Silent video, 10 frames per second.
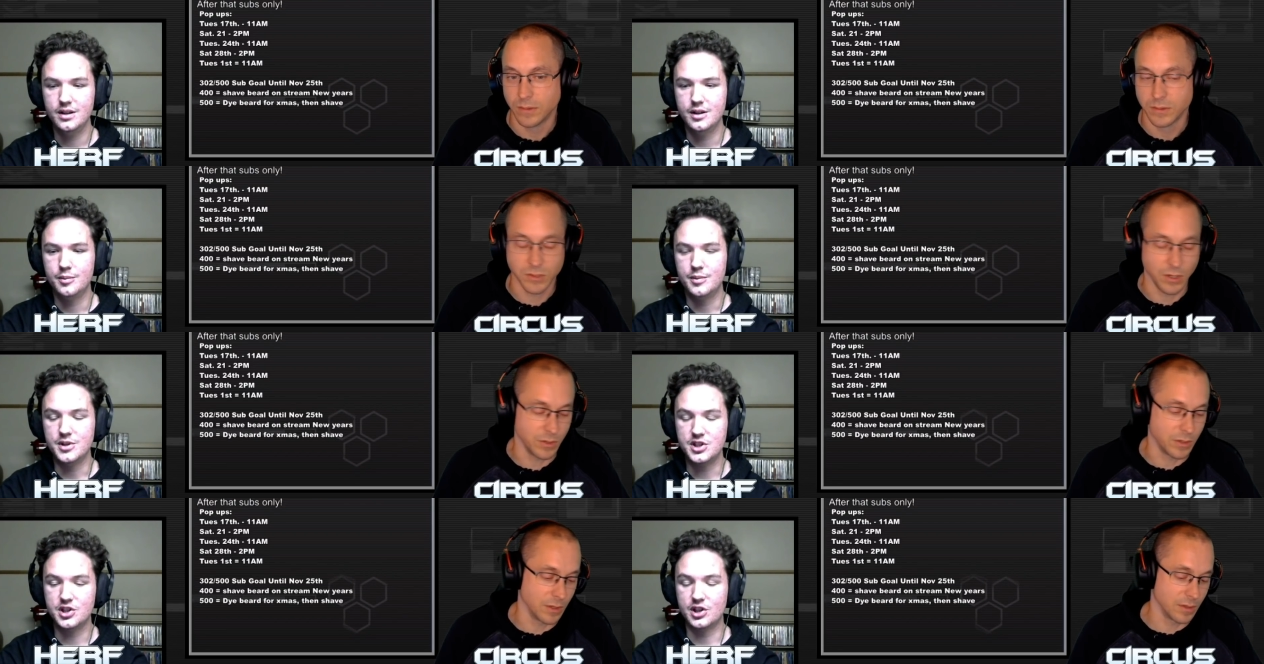Speaker 1: So
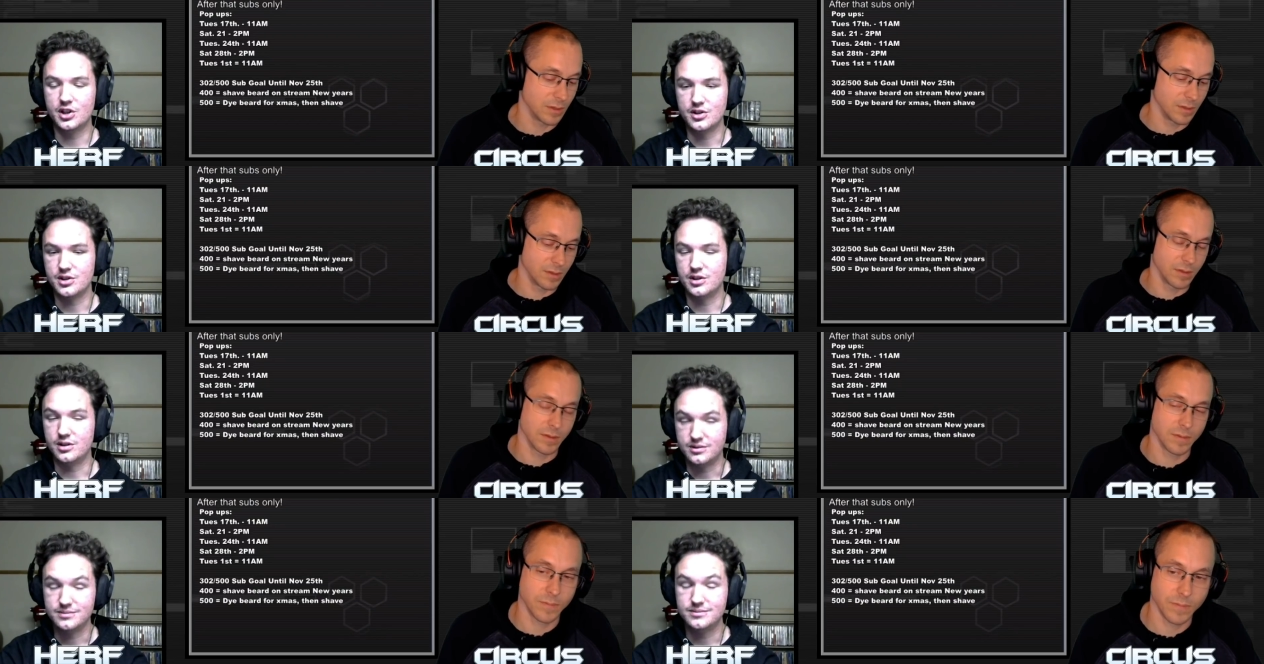Magician Girls,
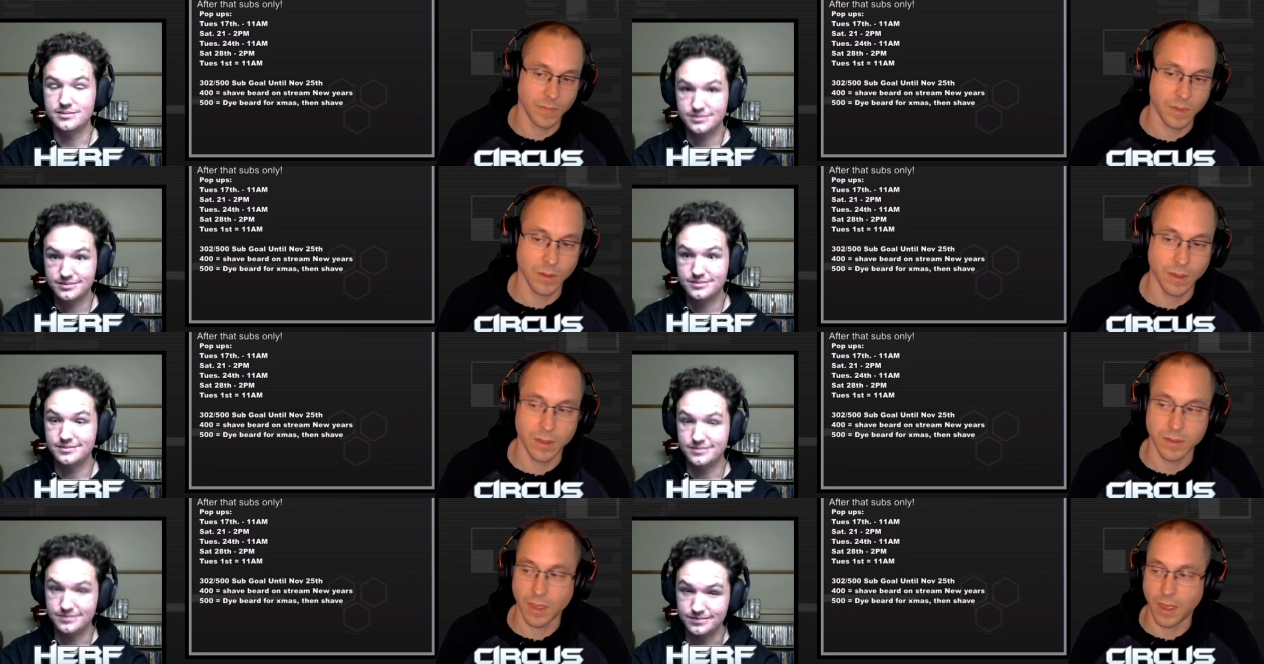though.
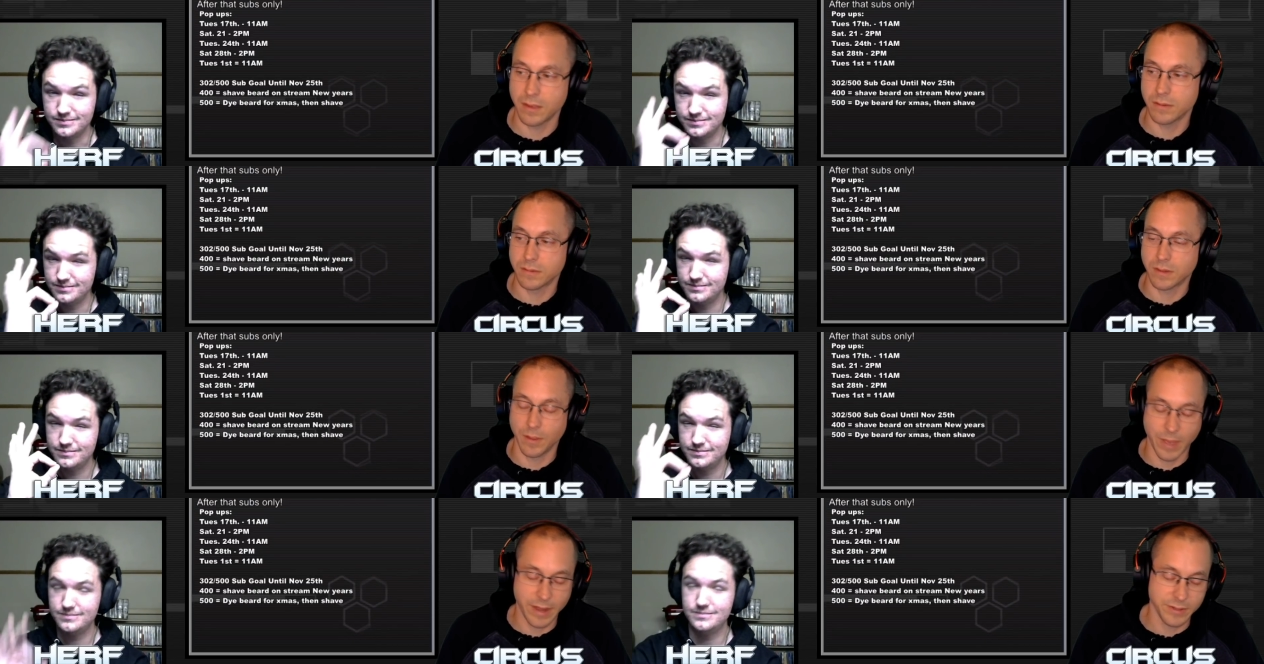
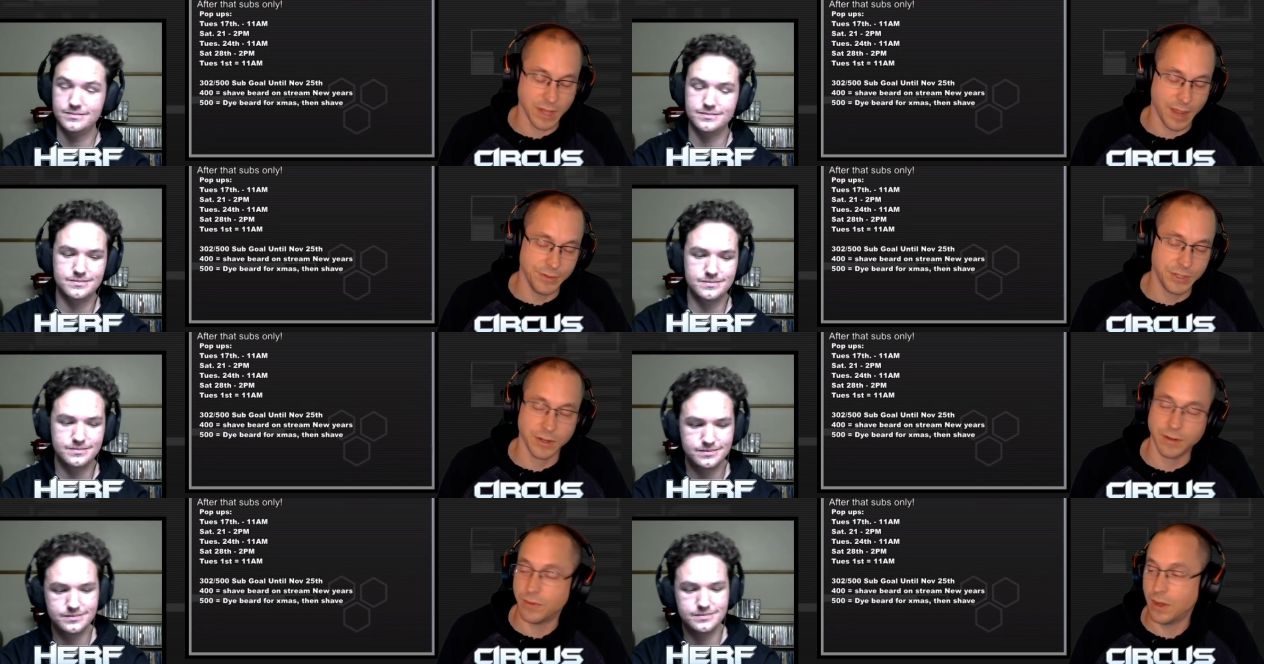
Speaker 2: The meta is obviously
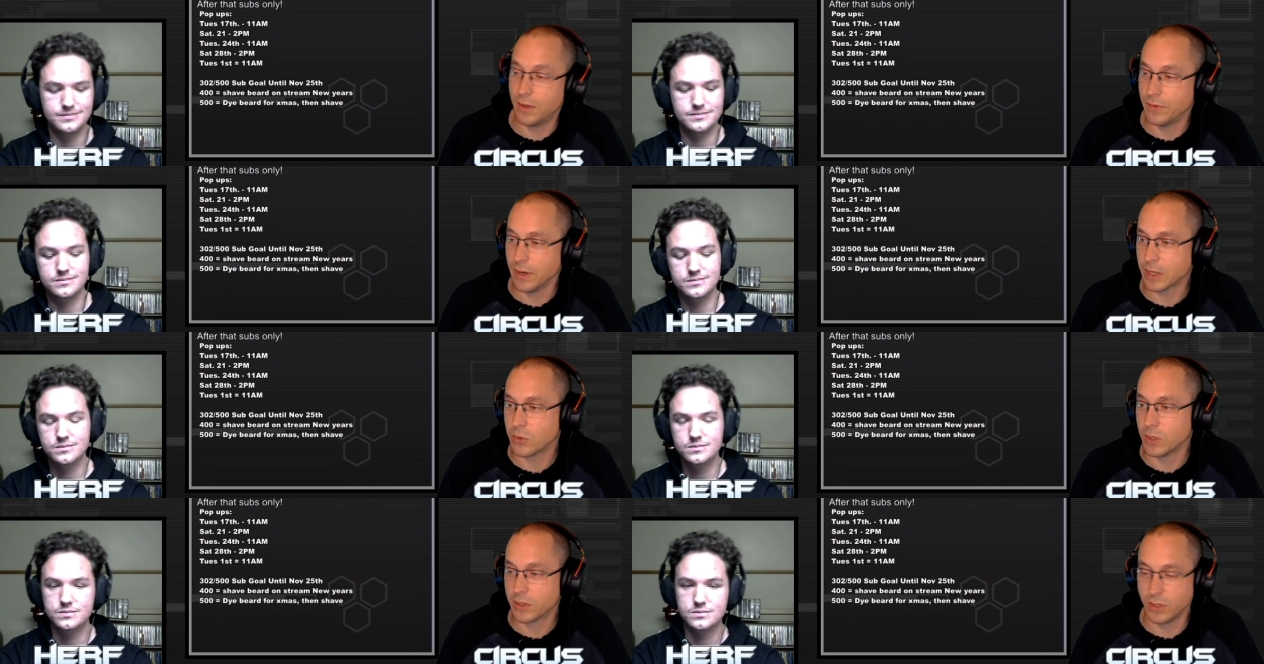going to evolve very
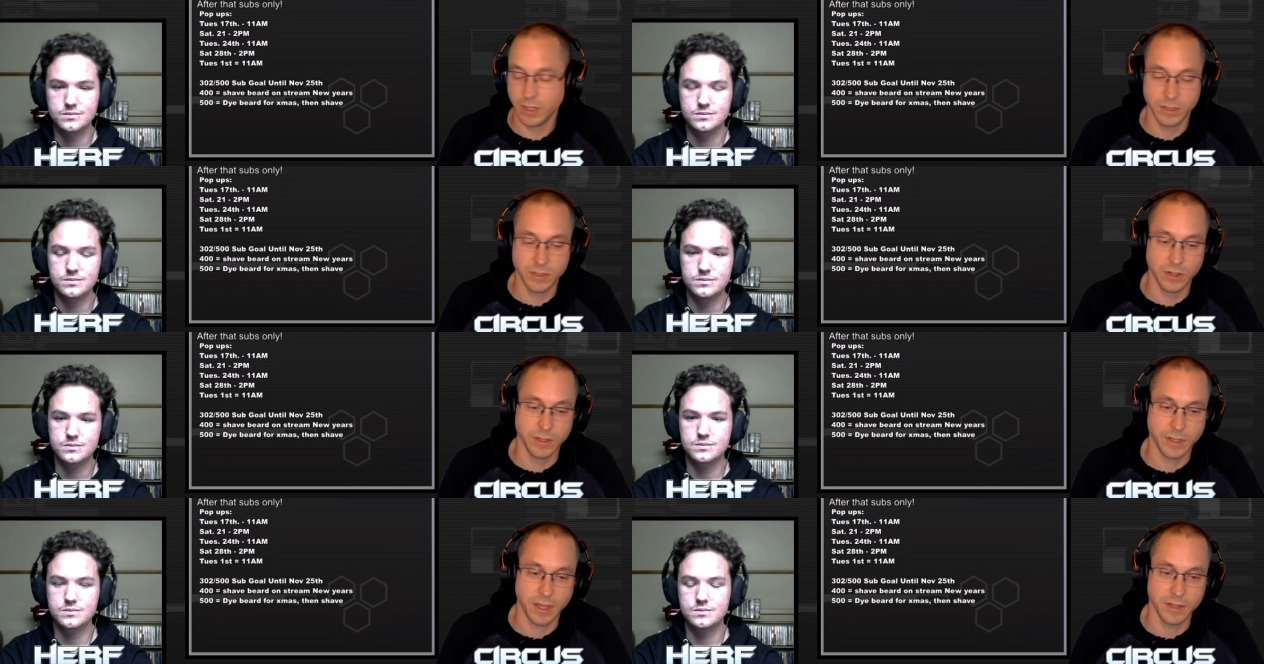quickly during
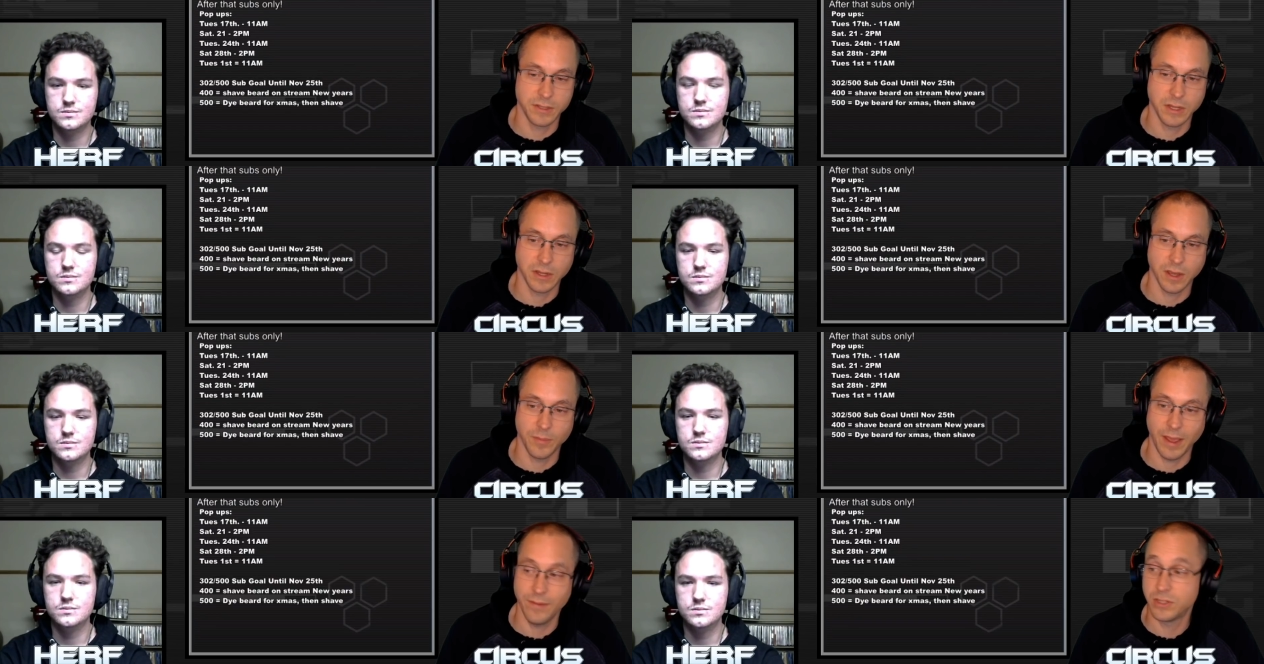the KC Cup.
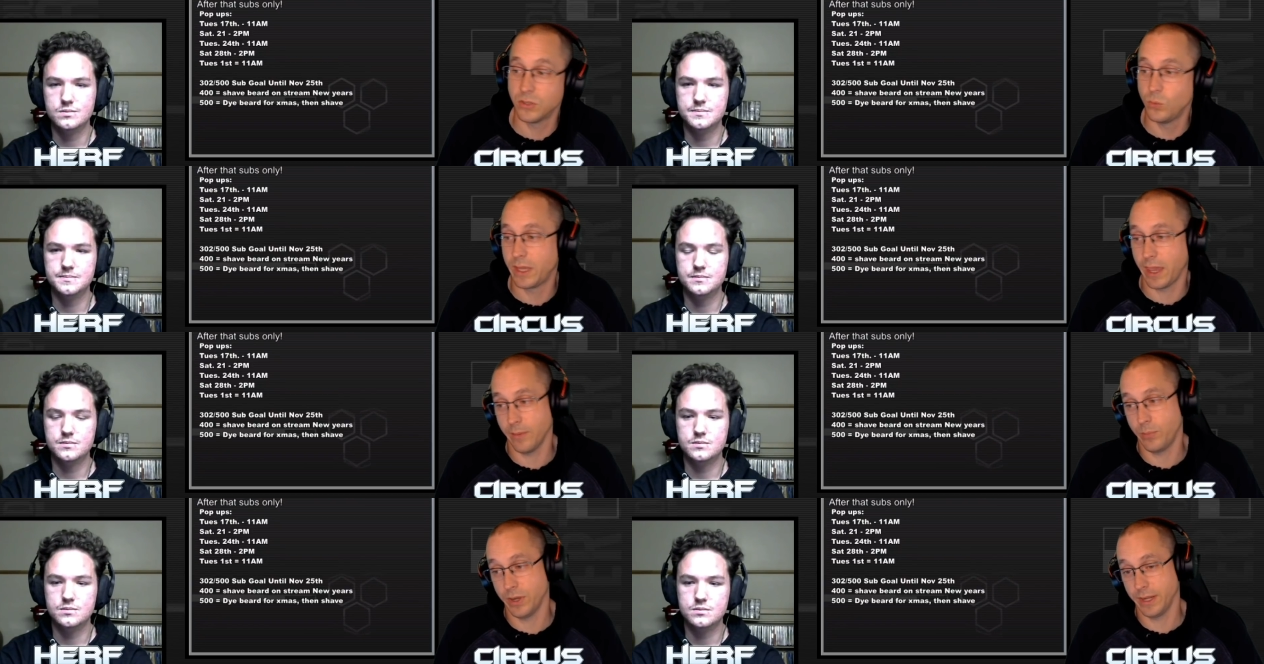Obviously, we
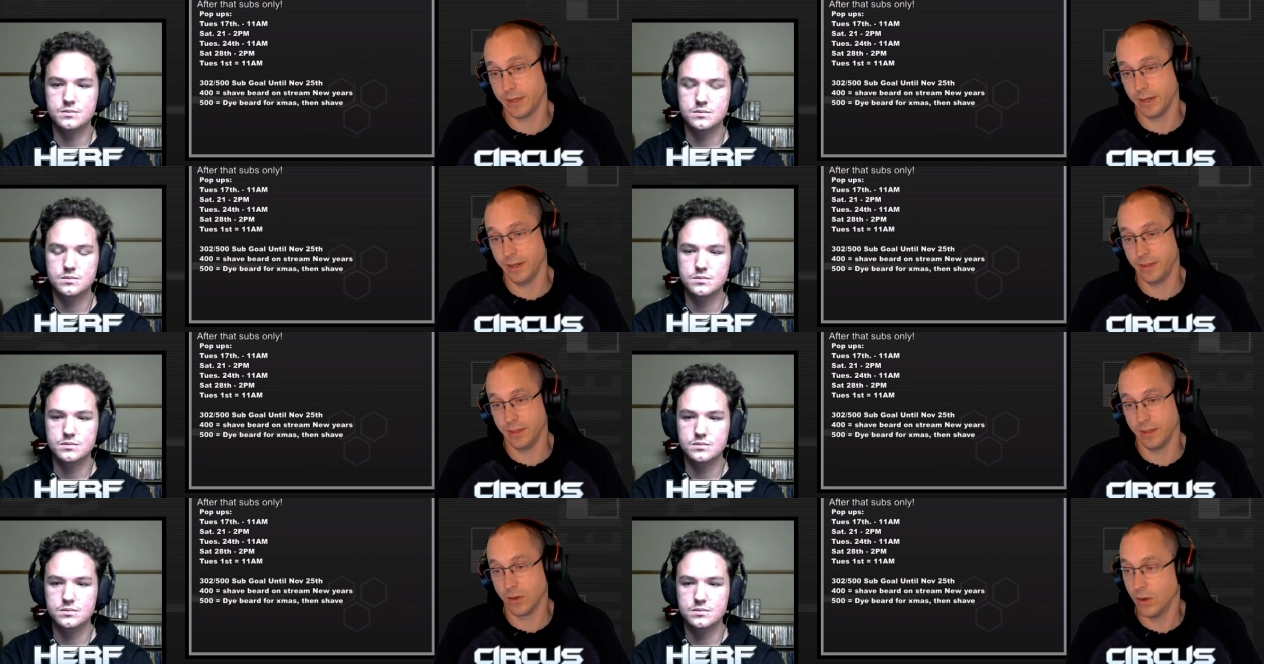can't predict
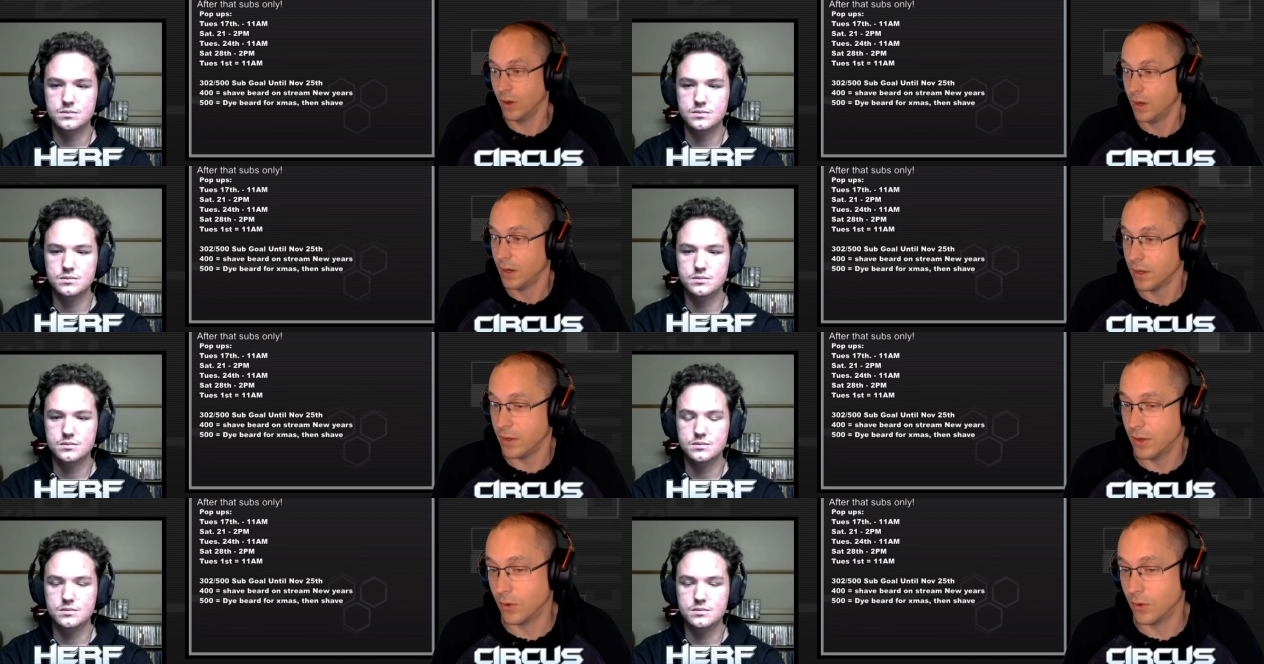anything or know